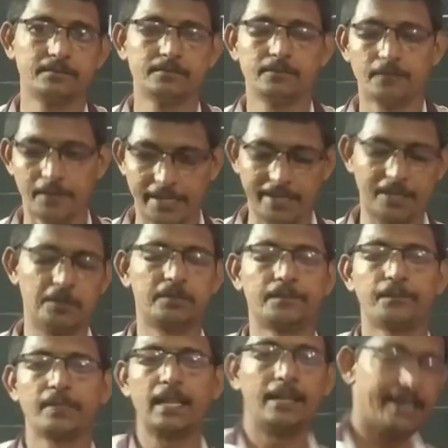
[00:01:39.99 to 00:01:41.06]
Very good.
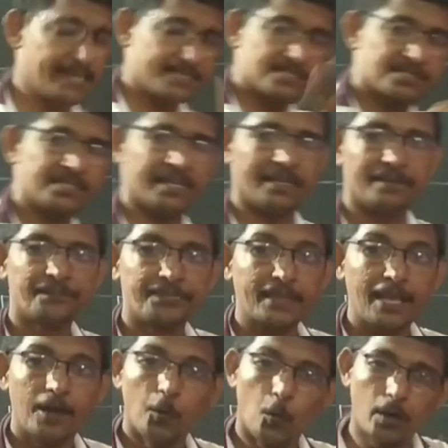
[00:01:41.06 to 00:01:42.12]
Let us see
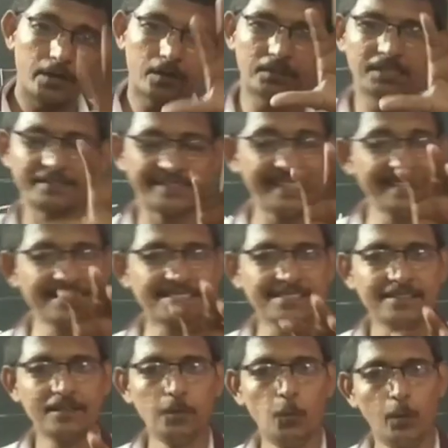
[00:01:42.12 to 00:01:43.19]
what are the things,
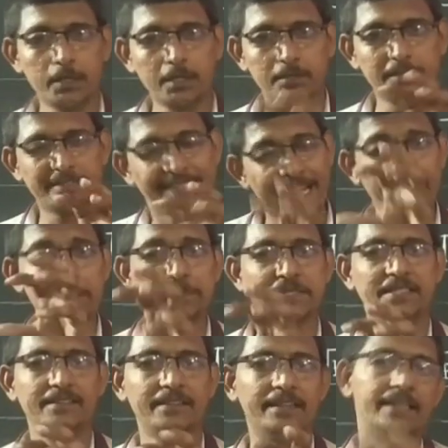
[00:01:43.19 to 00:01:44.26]
what are the types
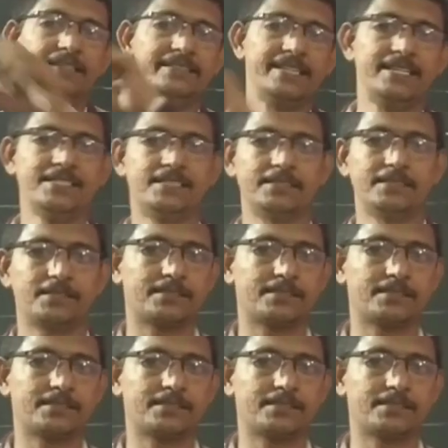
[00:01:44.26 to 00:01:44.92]
in tenses.